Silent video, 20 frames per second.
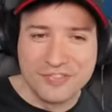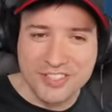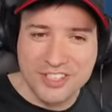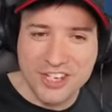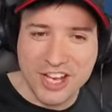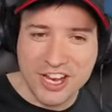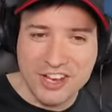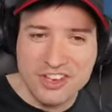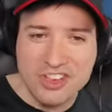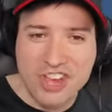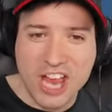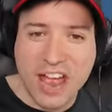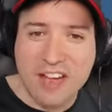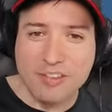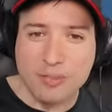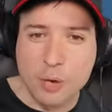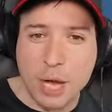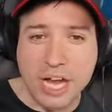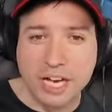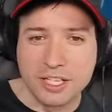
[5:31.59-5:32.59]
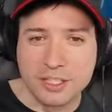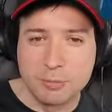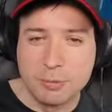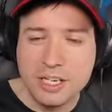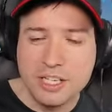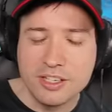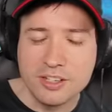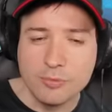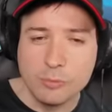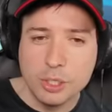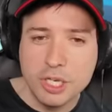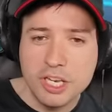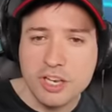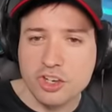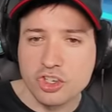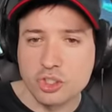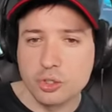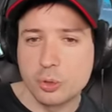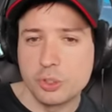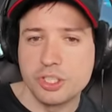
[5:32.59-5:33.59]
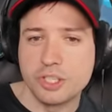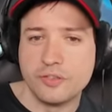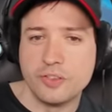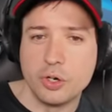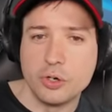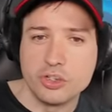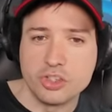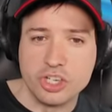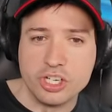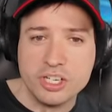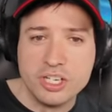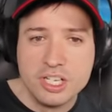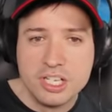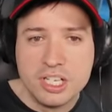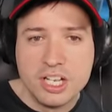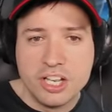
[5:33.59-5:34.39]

J Rockets, we need, a, we need a shorter version.